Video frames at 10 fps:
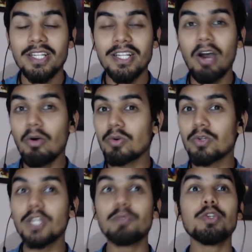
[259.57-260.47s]

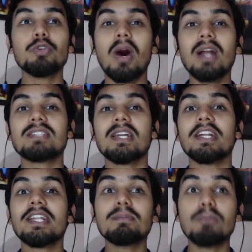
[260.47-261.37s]
Now, if you are
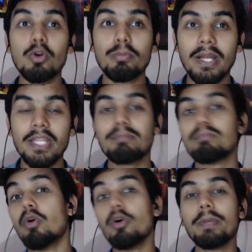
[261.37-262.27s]
generating more money,
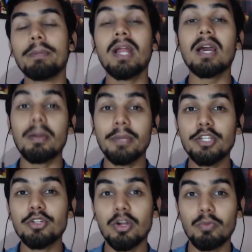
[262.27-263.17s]
more people are coming
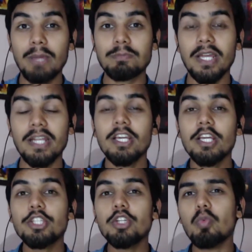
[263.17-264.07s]
to your website,
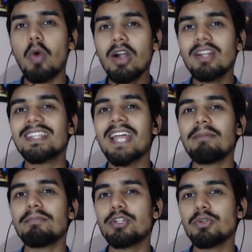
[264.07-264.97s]
you want
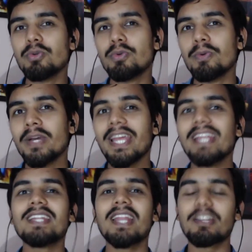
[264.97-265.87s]
them to
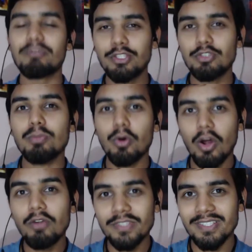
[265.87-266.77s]
interact with you more
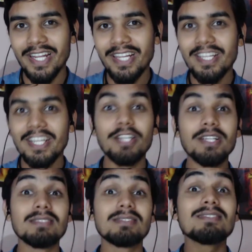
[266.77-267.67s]
often, right? It
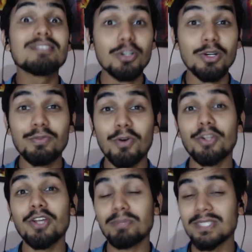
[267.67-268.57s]
is good for
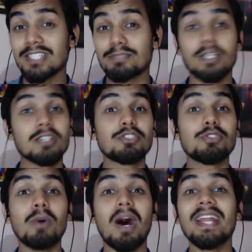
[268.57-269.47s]
your business because
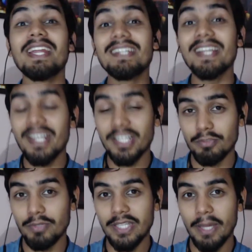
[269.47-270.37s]
you are
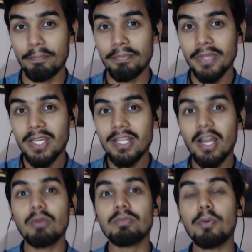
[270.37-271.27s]
interacting with them.
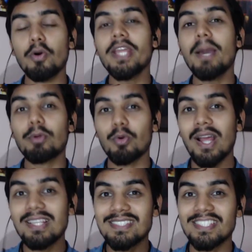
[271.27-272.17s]
Now, Podia
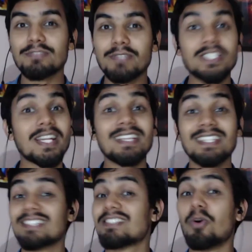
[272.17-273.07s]
provides this feature and
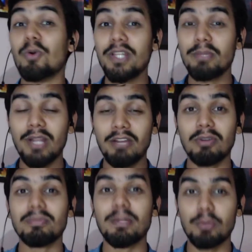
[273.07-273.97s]
this is the only
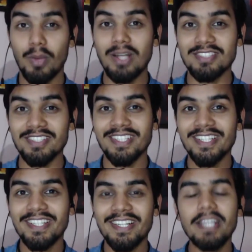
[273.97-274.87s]
platform that provides it,
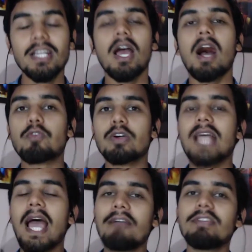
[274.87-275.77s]
right? Of course,
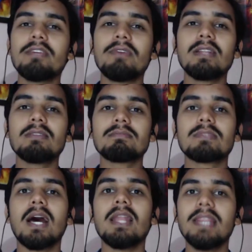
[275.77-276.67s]
I have given
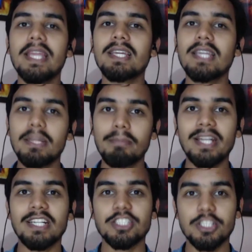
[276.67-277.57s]
the link in my
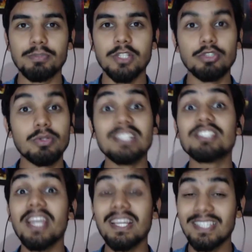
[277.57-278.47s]
description. You
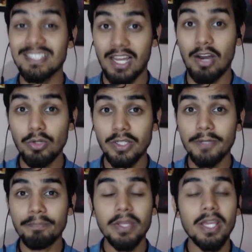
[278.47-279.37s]
can check this out
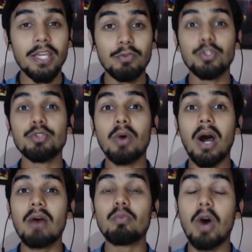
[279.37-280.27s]
if
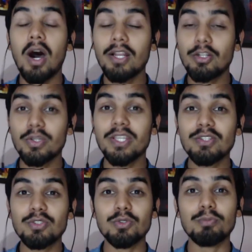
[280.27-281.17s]
you are
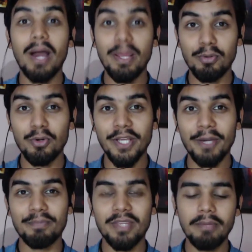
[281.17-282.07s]
looking to buy
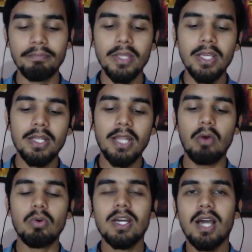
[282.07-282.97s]
Podia, okay?
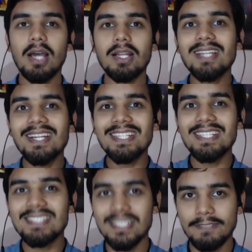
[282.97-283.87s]
Now, another
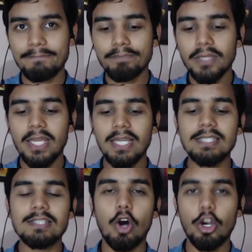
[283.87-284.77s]
reason
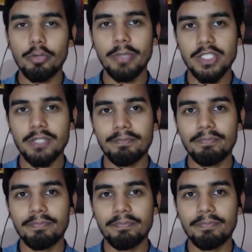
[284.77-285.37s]
is automation.